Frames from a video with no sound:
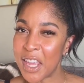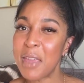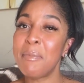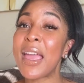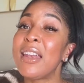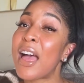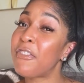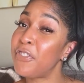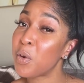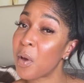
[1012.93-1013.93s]
he may
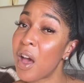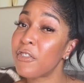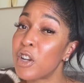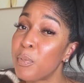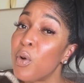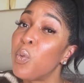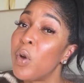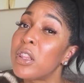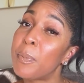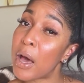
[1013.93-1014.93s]
not feel comfortable
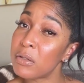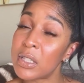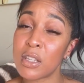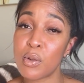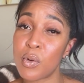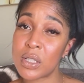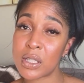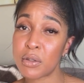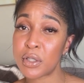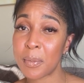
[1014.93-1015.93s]
with posting you on
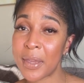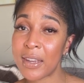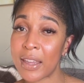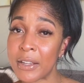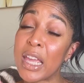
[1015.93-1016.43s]
social media.